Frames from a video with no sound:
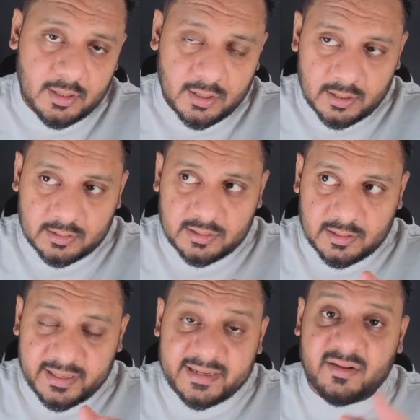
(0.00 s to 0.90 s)

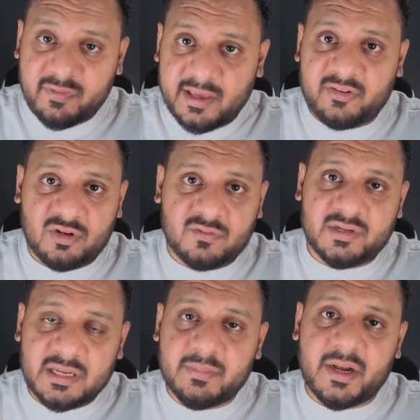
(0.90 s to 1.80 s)
rectification of the
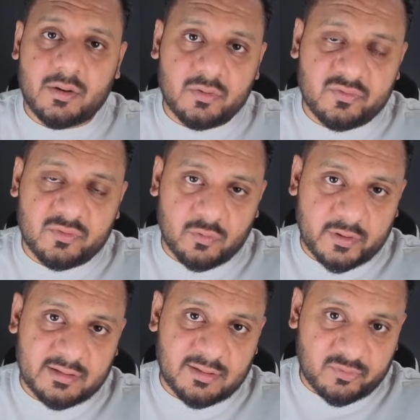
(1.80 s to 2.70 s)
demerit goods
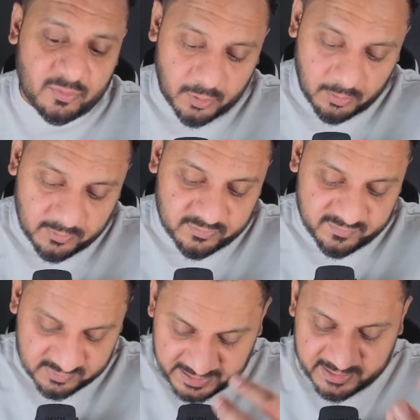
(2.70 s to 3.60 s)
overconsumption problem.
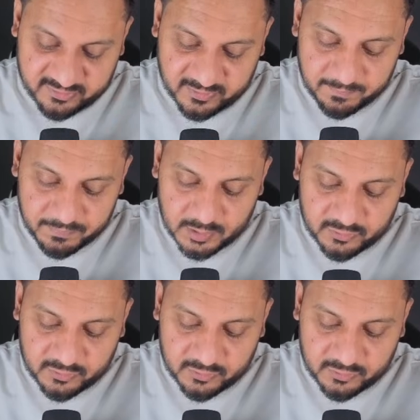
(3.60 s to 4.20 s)
That is, so